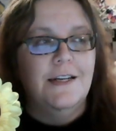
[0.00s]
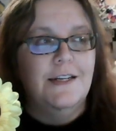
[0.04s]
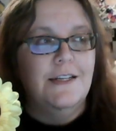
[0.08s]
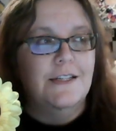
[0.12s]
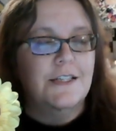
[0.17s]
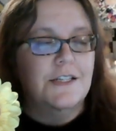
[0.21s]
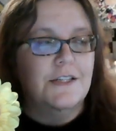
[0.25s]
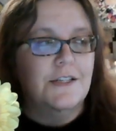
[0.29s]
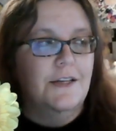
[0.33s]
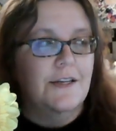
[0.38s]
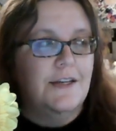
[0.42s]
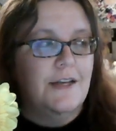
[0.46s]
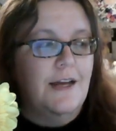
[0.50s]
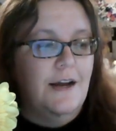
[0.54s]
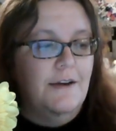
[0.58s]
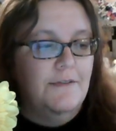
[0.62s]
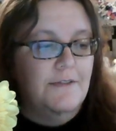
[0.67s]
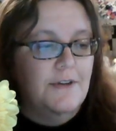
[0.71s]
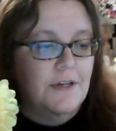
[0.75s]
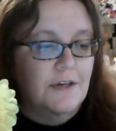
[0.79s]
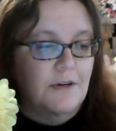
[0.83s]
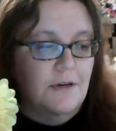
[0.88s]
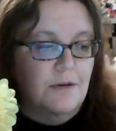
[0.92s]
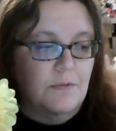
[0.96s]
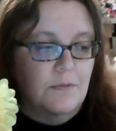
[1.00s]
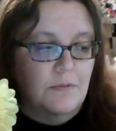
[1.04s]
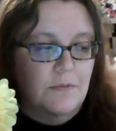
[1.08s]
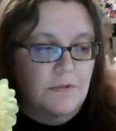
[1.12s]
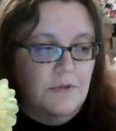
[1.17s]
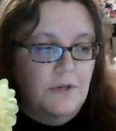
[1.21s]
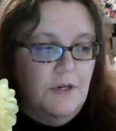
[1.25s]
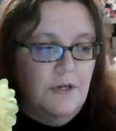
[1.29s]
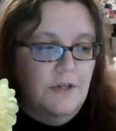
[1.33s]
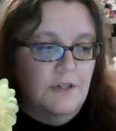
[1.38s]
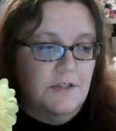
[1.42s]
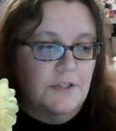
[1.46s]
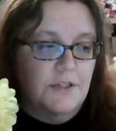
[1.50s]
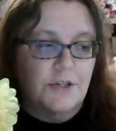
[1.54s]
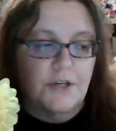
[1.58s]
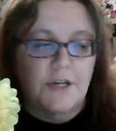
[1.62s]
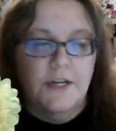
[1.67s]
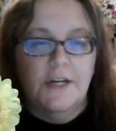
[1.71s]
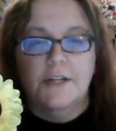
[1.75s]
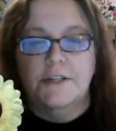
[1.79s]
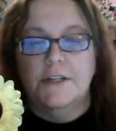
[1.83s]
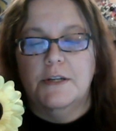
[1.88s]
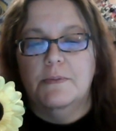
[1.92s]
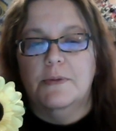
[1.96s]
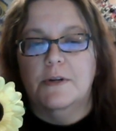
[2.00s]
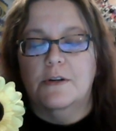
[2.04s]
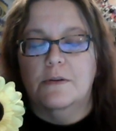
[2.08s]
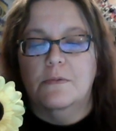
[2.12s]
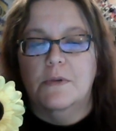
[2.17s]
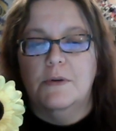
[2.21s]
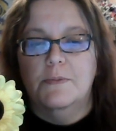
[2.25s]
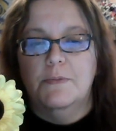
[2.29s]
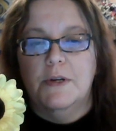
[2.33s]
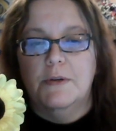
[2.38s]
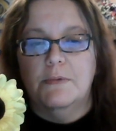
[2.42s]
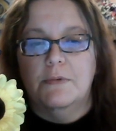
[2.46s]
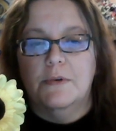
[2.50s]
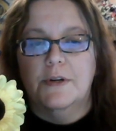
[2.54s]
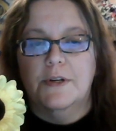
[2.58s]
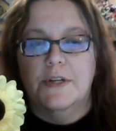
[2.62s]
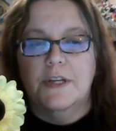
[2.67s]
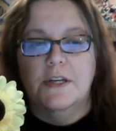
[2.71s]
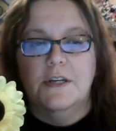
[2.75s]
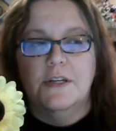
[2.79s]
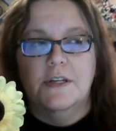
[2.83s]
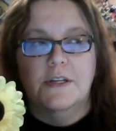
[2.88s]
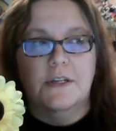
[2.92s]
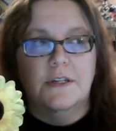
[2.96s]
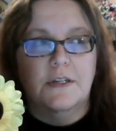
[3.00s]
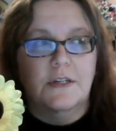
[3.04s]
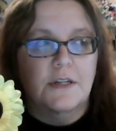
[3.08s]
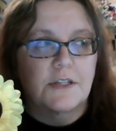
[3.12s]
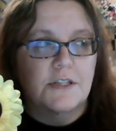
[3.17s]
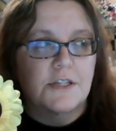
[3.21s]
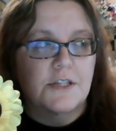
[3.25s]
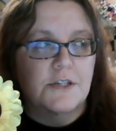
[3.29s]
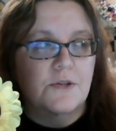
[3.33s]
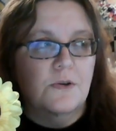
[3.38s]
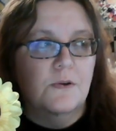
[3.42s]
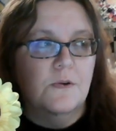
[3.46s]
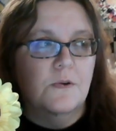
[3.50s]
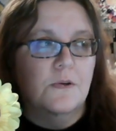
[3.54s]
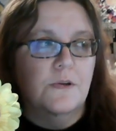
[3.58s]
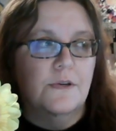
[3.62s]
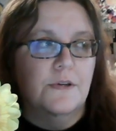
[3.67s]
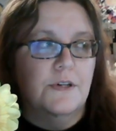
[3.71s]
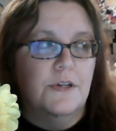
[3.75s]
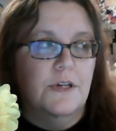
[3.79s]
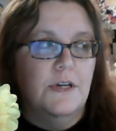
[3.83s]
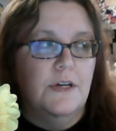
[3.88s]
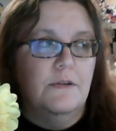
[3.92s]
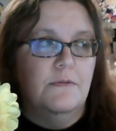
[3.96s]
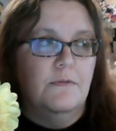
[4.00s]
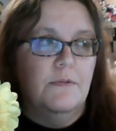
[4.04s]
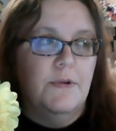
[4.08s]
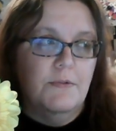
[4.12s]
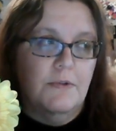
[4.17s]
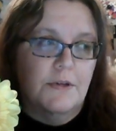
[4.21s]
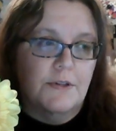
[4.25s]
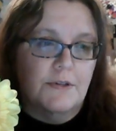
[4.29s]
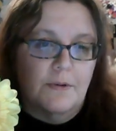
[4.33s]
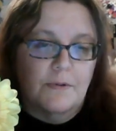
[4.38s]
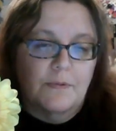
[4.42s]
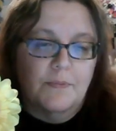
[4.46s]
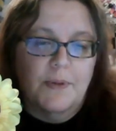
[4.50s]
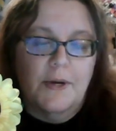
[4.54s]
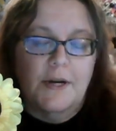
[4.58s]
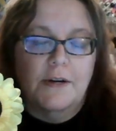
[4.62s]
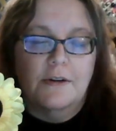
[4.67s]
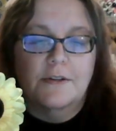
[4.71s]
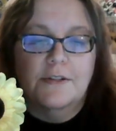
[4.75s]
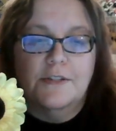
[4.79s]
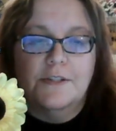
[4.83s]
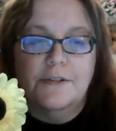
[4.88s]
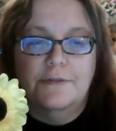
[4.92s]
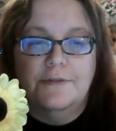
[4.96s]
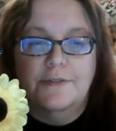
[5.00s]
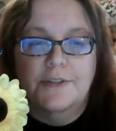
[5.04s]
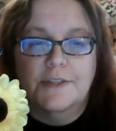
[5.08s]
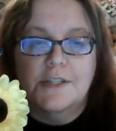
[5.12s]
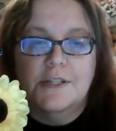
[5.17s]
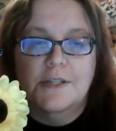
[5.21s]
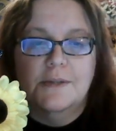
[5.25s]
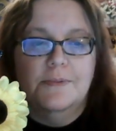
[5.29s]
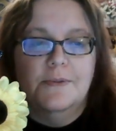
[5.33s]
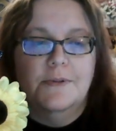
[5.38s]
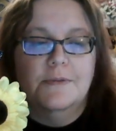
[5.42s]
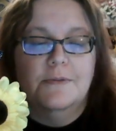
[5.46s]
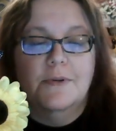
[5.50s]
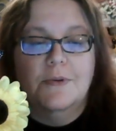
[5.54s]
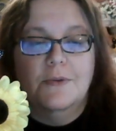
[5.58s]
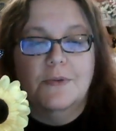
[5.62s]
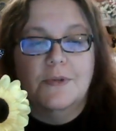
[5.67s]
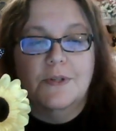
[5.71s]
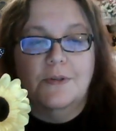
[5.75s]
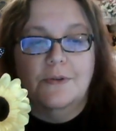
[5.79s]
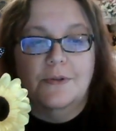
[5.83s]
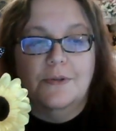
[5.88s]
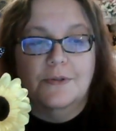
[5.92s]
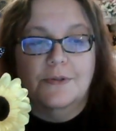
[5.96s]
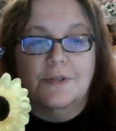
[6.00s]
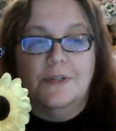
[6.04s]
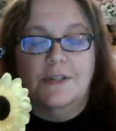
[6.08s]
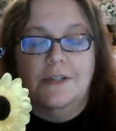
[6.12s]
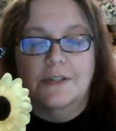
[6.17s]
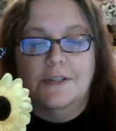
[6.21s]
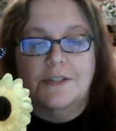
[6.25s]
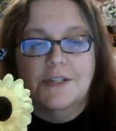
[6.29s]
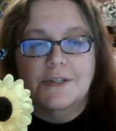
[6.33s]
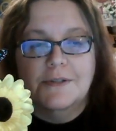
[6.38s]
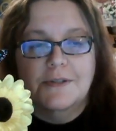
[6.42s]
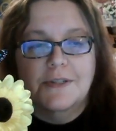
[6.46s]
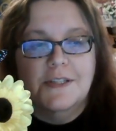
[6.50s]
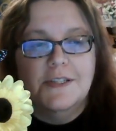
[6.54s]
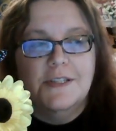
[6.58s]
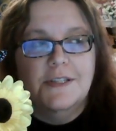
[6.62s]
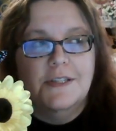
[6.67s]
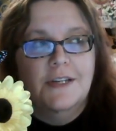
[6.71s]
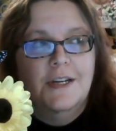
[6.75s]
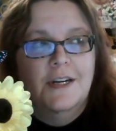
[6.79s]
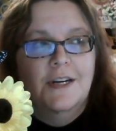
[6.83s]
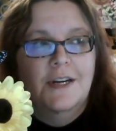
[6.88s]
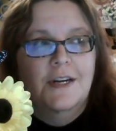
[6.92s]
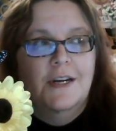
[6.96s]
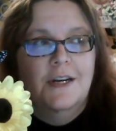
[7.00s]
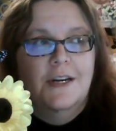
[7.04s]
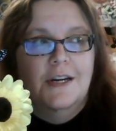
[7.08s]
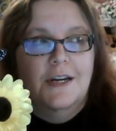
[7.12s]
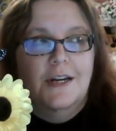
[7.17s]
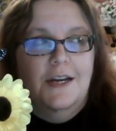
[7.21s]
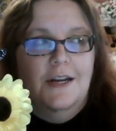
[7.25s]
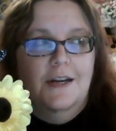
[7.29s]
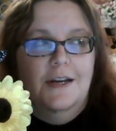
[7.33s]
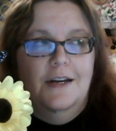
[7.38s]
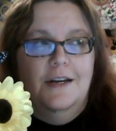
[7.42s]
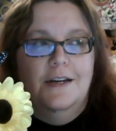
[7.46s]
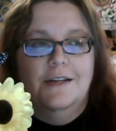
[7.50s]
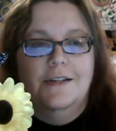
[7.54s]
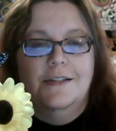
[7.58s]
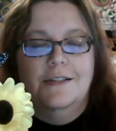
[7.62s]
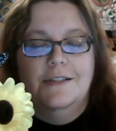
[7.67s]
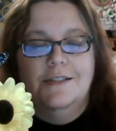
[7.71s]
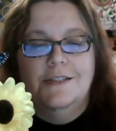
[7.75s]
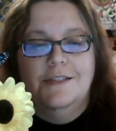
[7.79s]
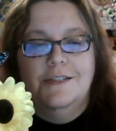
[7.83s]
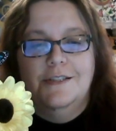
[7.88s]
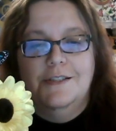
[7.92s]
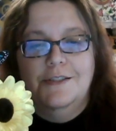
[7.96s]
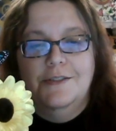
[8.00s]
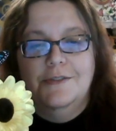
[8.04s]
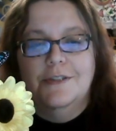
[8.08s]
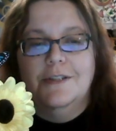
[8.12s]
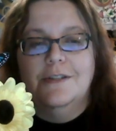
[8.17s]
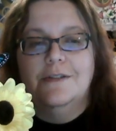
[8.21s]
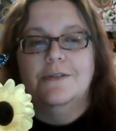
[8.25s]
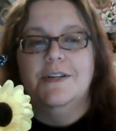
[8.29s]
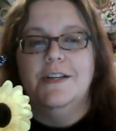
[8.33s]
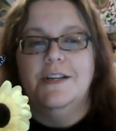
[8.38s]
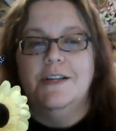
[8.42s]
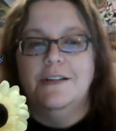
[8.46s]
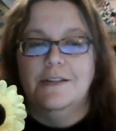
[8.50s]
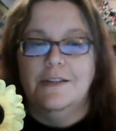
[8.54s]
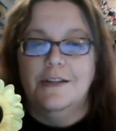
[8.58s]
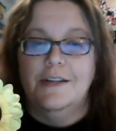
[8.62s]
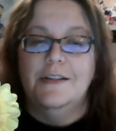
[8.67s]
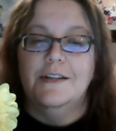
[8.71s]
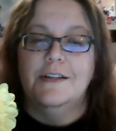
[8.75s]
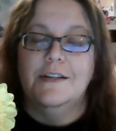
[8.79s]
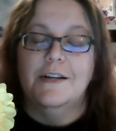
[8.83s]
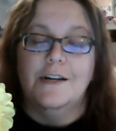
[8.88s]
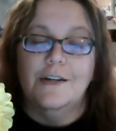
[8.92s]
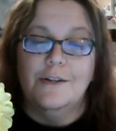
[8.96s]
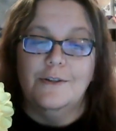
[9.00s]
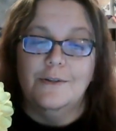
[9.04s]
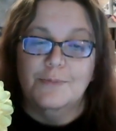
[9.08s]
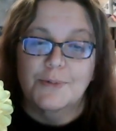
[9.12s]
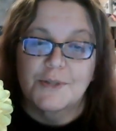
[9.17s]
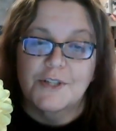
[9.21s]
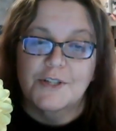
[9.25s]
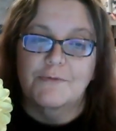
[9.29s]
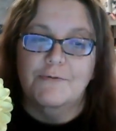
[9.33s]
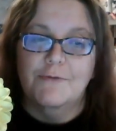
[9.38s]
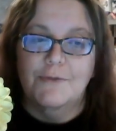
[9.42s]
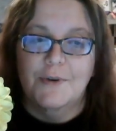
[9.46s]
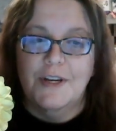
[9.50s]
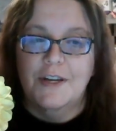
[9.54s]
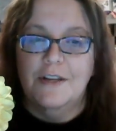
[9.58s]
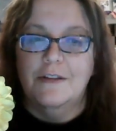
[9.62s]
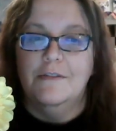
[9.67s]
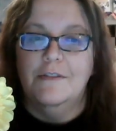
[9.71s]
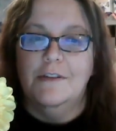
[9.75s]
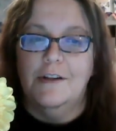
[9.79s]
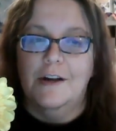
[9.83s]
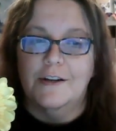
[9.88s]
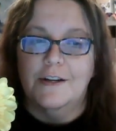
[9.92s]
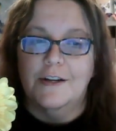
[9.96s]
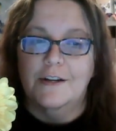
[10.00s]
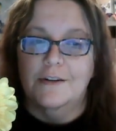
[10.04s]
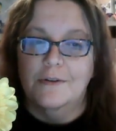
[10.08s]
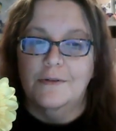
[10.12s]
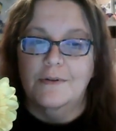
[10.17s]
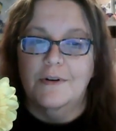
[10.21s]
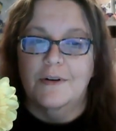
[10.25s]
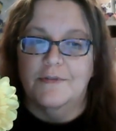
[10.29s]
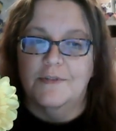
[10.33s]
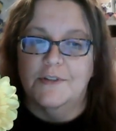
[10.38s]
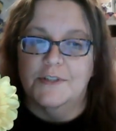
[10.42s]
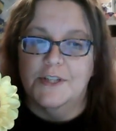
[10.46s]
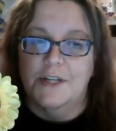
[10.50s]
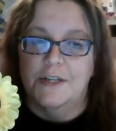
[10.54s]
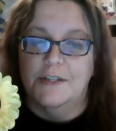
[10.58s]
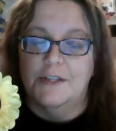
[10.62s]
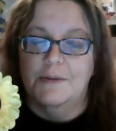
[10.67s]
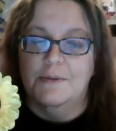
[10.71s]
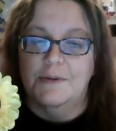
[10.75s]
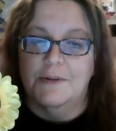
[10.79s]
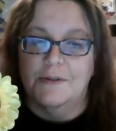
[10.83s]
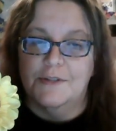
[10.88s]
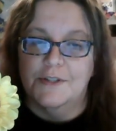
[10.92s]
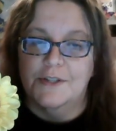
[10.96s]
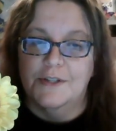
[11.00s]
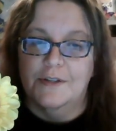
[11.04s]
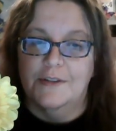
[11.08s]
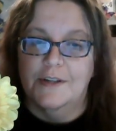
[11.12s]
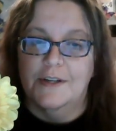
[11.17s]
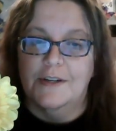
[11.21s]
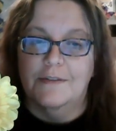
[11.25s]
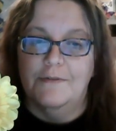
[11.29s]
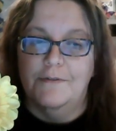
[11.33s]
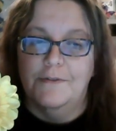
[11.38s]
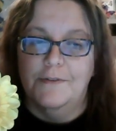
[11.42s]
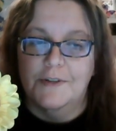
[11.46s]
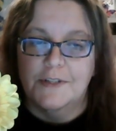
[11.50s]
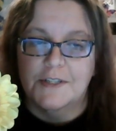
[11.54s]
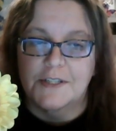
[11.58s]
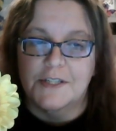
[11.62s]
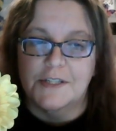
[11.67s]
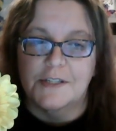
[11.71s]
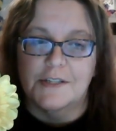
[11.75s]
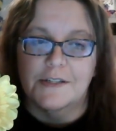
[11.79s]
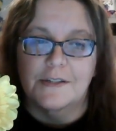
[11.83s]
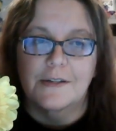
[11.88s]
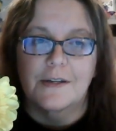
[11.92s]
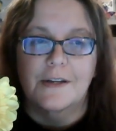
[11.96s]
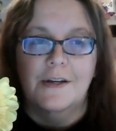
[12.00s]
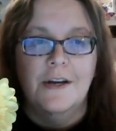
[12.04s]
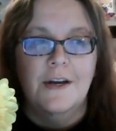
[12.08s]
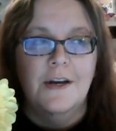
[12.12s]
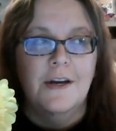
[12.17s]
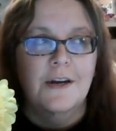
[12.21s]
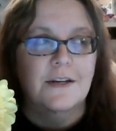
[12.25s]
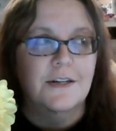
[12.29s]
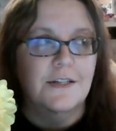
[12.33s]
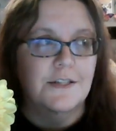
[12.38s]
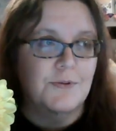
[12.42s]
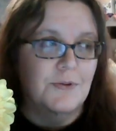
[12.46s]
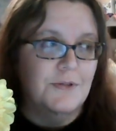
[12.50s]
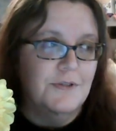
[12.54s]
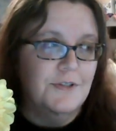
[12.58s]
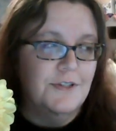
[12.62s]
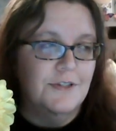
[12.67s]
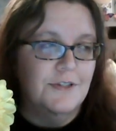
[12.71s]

It's like having a, a teddy bear when we were a kid and it gets torn and we want our parent to fix it, but we want to hold on to it. And, you know, it, it helps if we let go of the teddy bear so they can fix it because we're